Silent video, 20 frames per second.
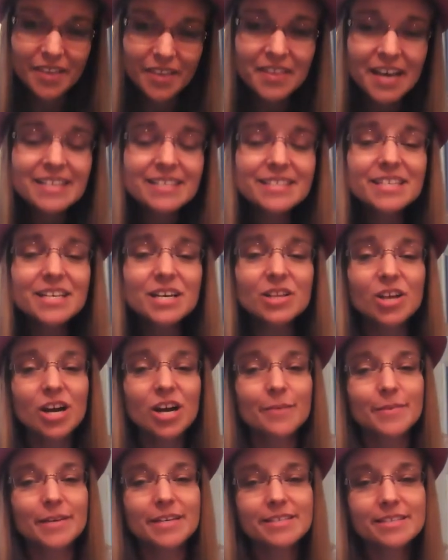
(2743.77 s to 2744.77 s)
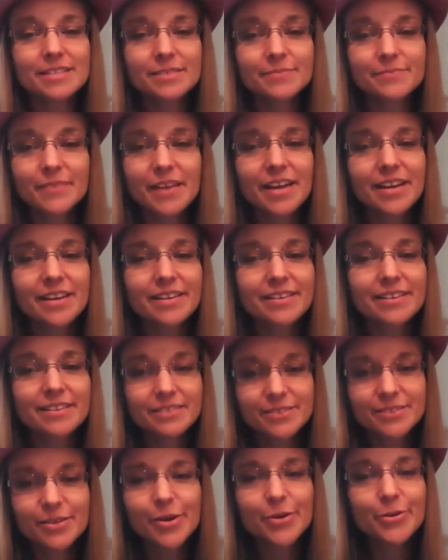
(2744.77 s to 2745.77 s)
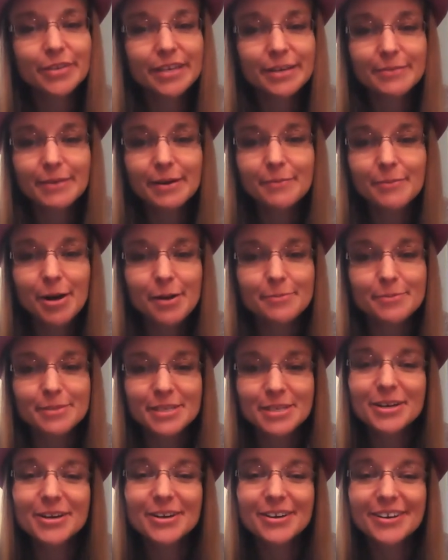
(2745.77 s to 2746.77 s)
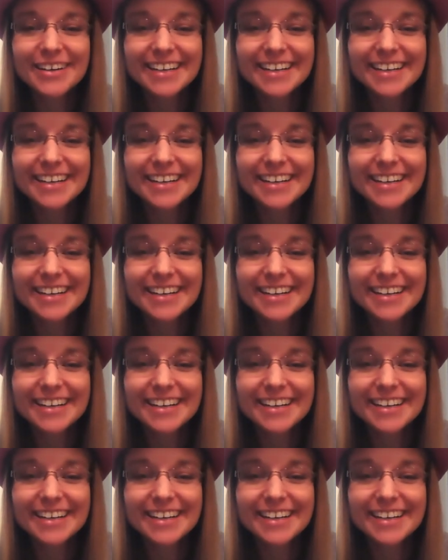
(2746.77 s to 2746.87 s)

that's the alarmist, and totally my mom too.